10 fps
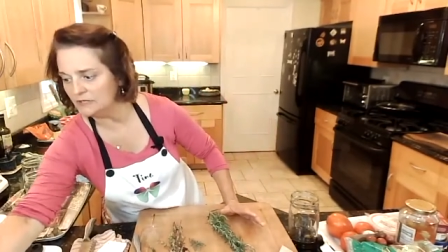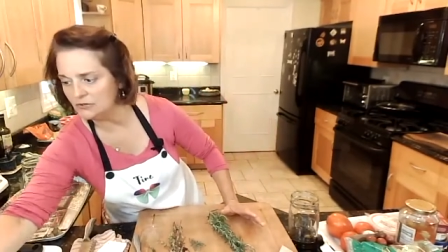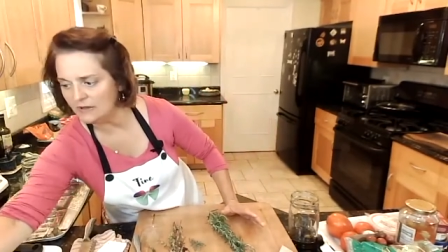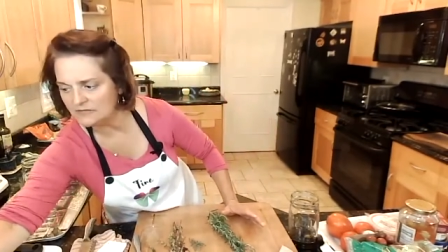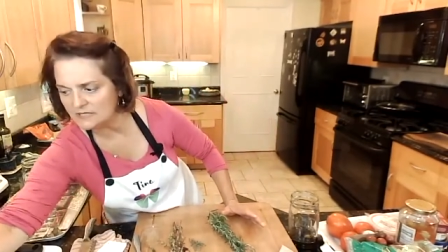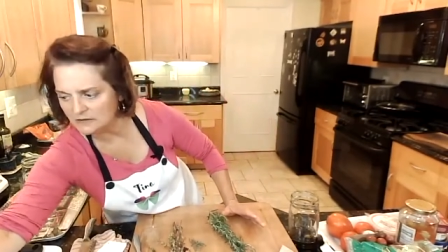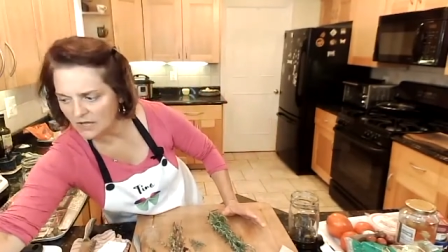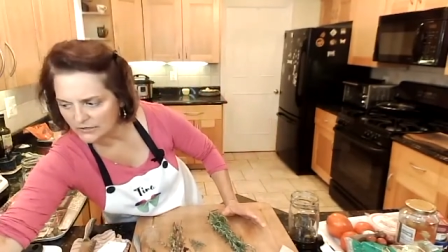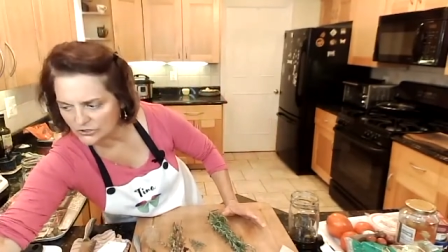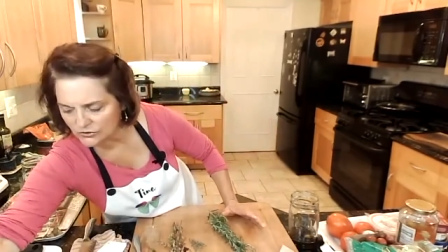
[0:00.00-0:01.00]
do have
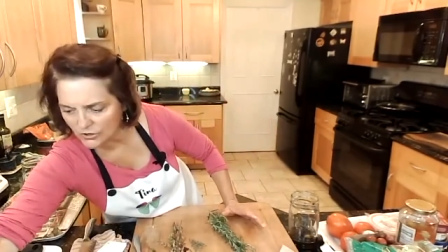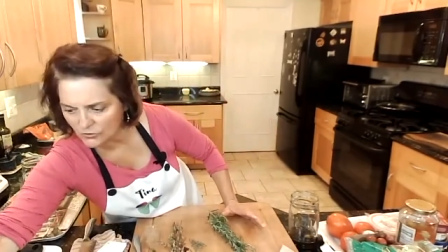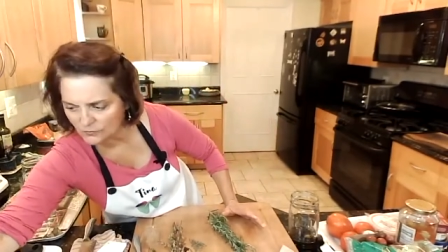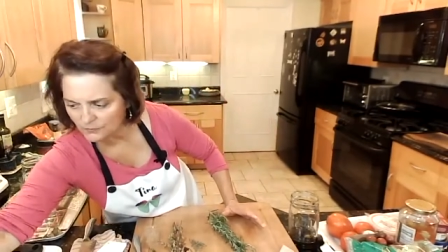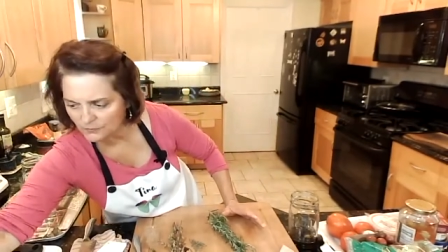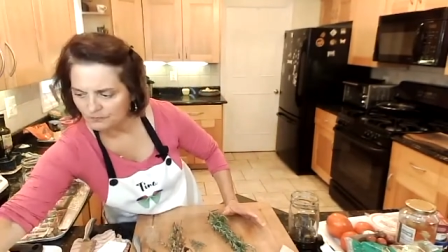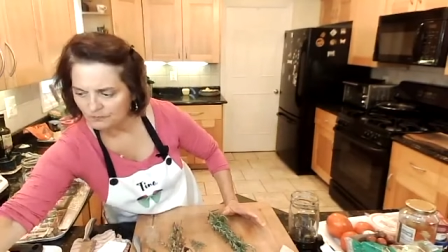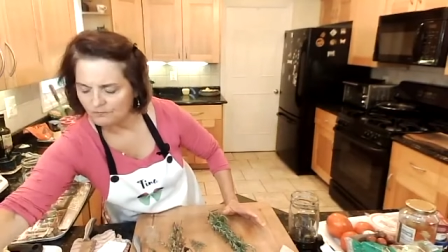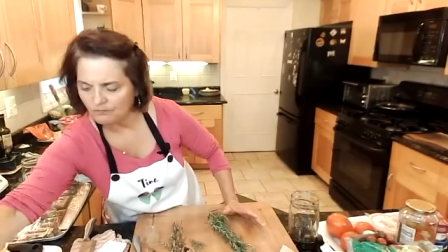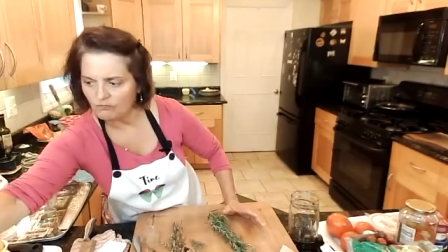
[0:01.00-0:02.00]
cilantro,
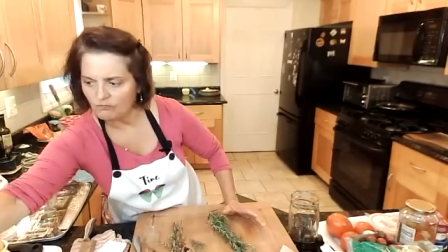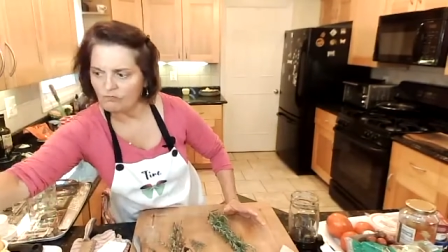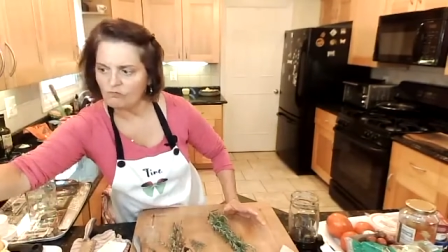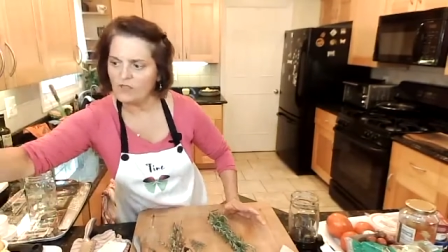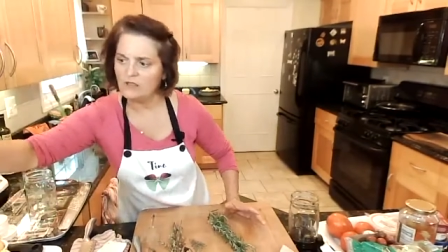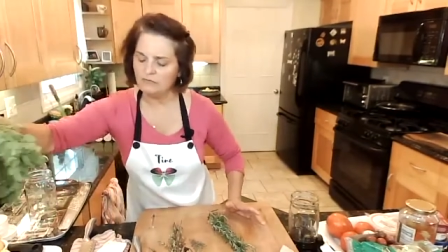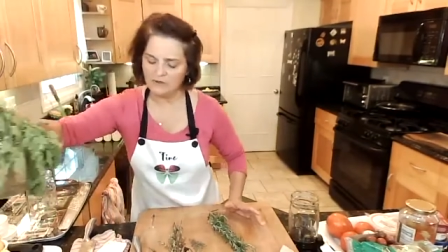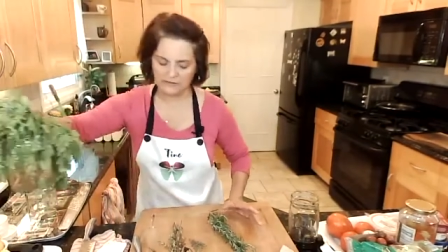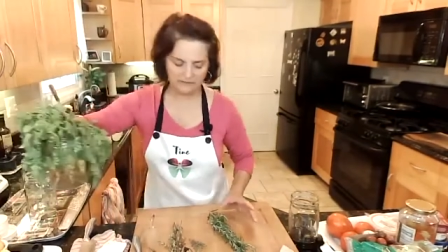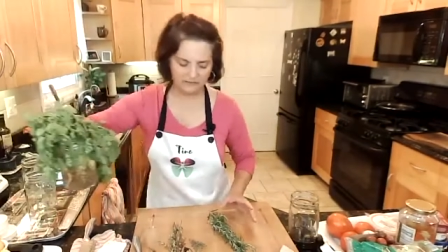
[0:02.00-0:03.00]

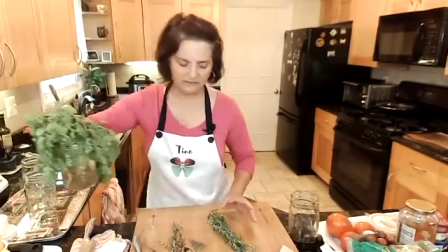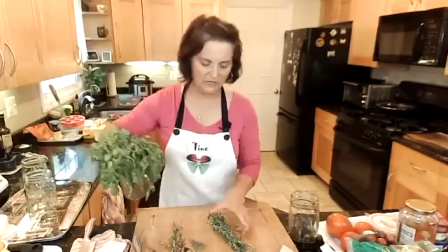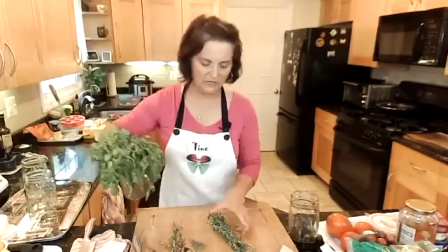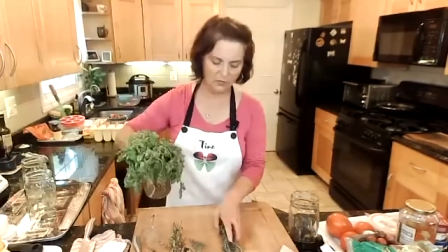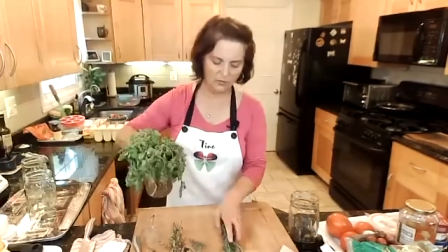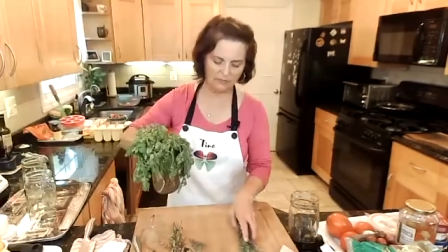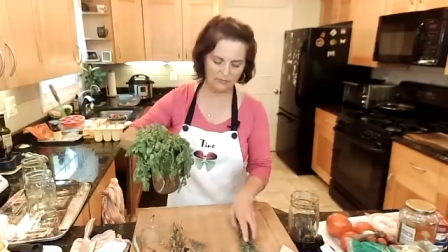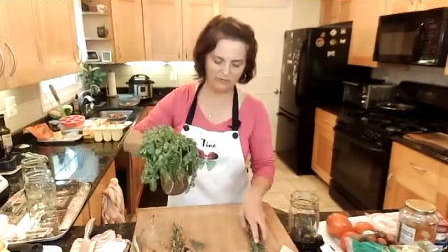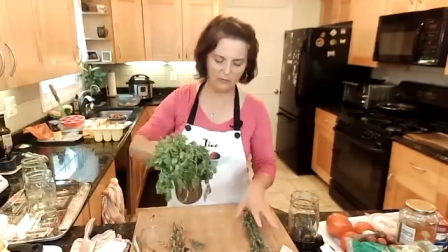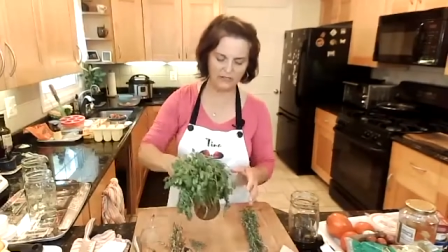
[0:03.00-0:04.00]
but you know what,
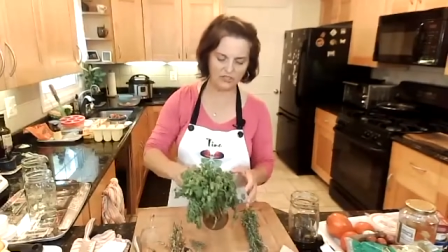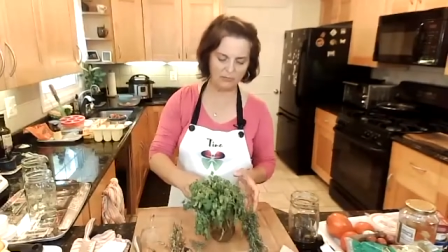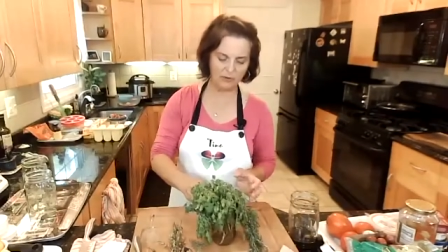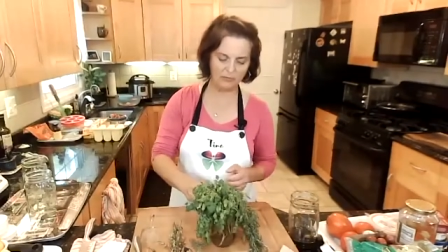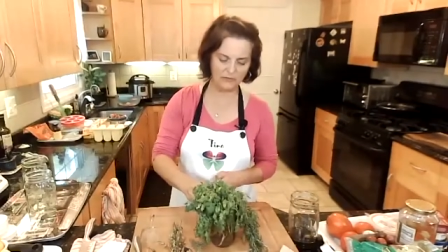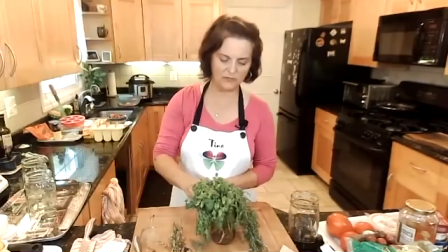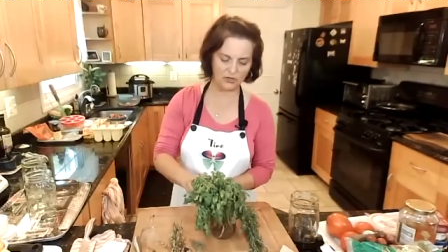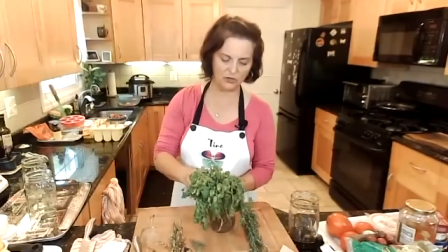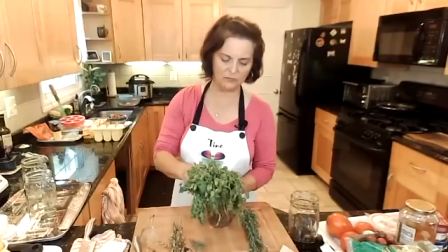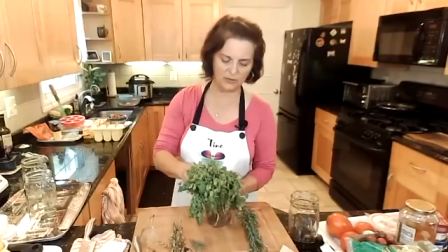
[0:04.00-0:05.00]
before I chop up these
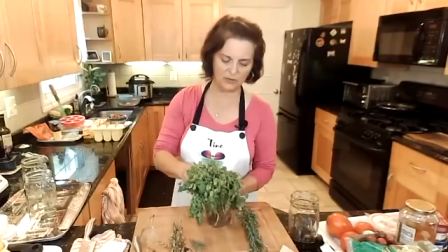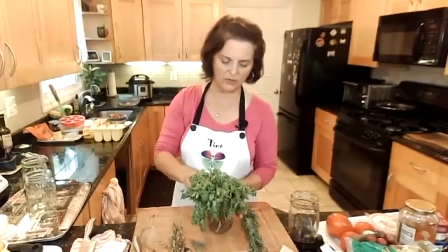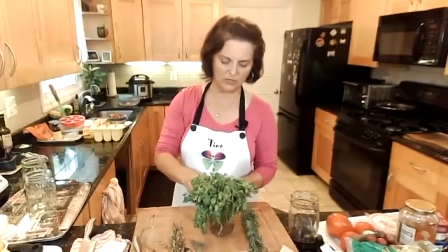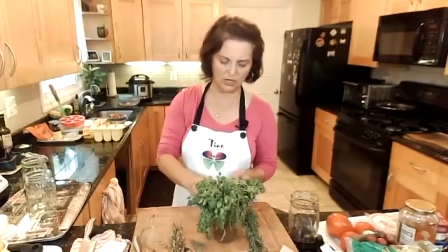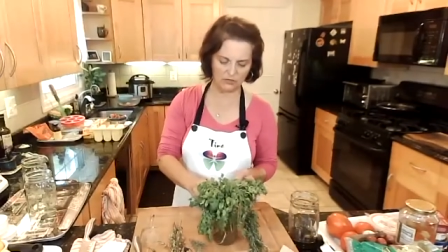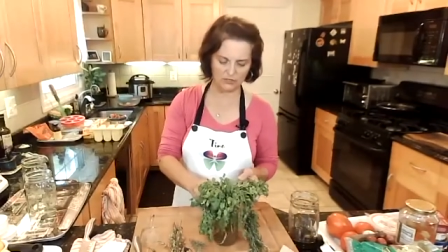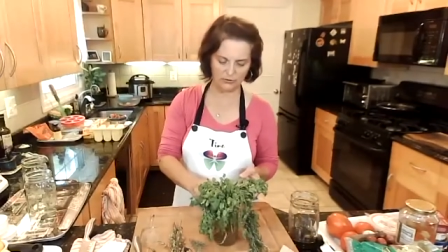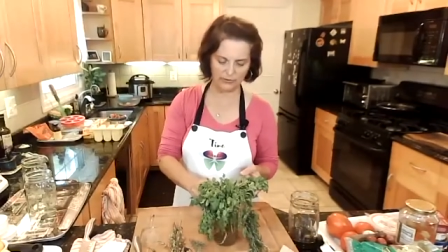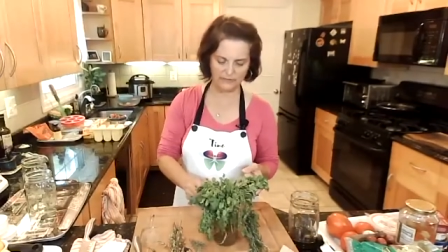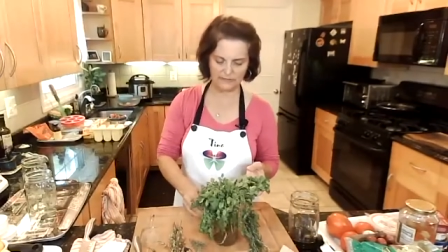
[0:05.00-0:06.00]
herbs, I wanna talk to you
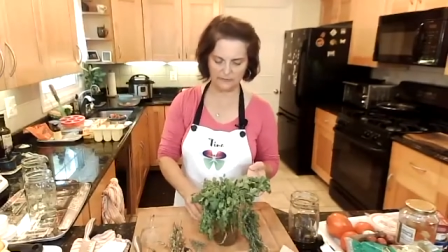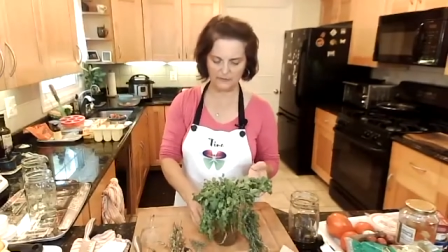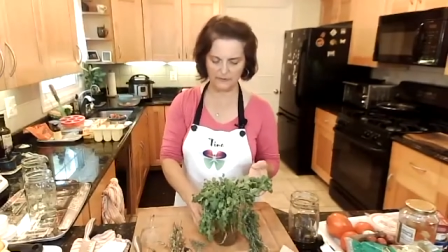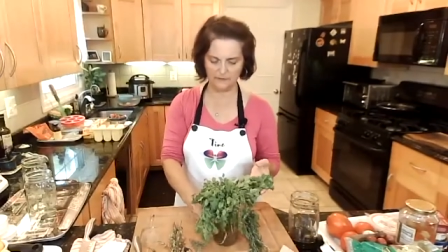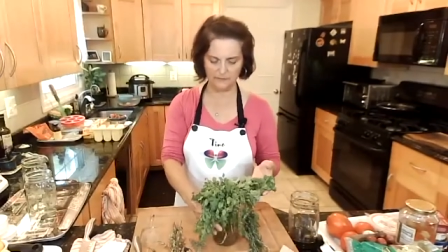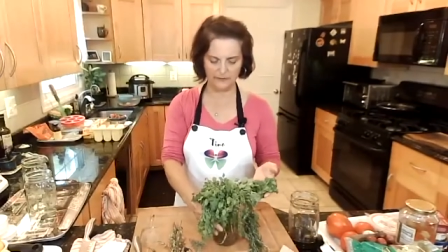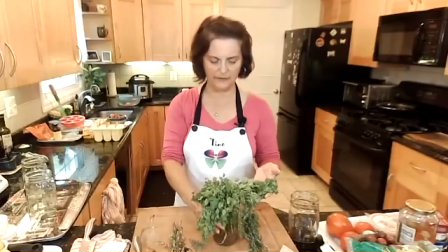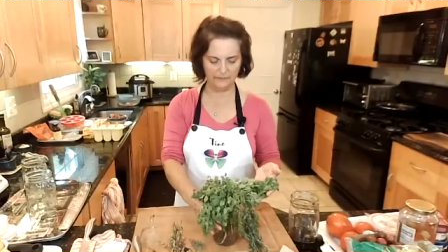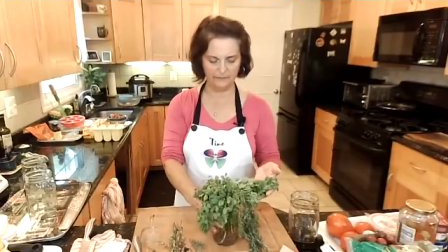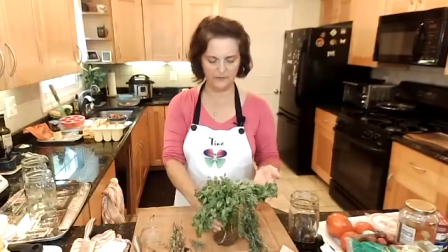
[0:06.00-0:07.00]
about something,
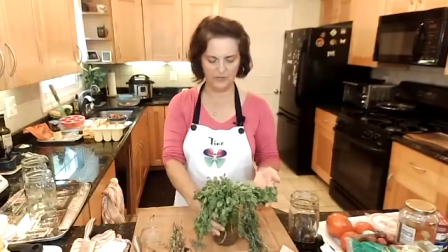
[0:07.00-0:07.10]
okay?